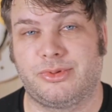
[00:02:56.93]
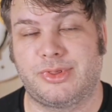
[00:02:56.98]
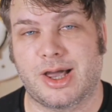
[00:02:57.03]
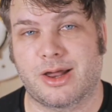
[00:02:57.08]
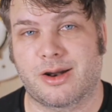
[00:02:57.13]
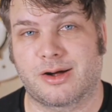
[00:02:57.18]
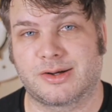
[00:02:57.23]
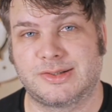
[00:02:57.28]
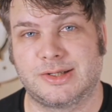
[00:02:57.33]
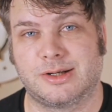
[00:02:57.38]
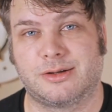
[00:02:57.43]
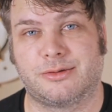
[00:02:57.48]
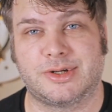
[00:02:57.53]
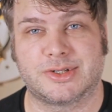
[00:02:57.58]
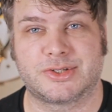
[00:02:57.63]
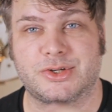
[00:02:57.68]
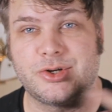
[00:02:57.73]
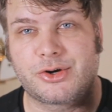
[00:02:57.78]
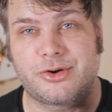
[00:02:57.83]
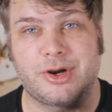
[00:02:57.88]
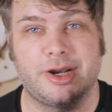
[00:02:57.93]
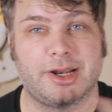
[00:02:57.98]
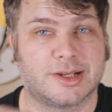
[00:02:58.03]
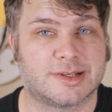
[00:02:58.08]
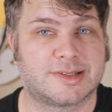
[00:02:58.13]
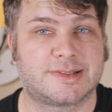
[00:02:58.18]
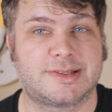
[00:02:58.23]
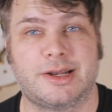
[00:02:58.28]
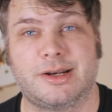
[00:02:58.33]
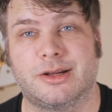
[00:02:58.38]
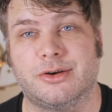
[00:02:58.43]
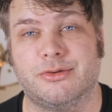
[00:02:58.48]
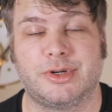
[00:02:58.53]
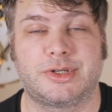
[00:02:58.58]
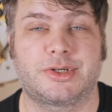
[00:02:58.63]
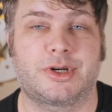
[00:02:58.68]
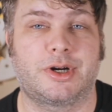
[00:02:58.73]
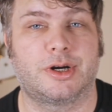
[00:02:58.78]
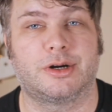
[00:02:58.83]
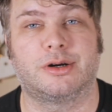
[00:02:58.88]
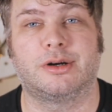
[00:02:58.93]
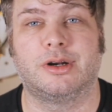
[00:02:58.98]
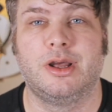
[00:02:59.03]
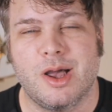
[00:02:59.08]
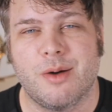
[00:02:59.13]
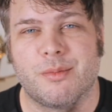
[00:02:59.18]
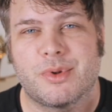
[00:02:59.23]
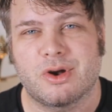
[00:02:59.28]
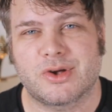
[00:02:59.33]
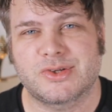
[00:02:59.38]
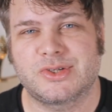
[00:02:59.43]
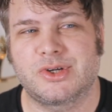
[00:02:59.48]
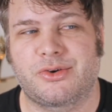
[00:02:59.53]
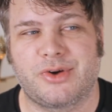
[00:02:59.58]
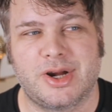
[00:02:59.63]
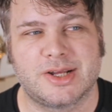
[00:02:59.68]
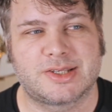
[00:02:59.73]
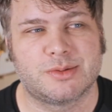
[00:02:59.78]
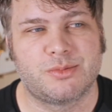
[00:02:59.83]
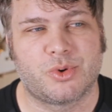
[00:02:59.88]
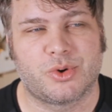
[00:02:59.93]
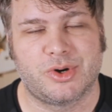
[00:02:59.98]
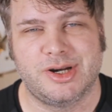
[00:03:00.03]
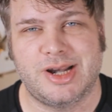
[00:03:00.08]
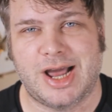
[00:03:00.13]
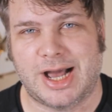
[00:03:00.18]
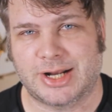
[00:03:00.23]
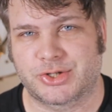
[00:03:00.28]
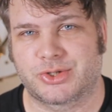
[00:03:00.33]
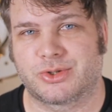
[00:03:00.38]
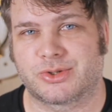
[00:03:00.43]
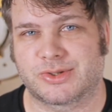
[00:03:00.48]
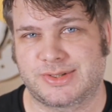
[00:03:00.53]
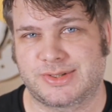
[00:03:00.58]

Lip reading: that auxiliary. So you're creating a send and return. But it also creates a more natural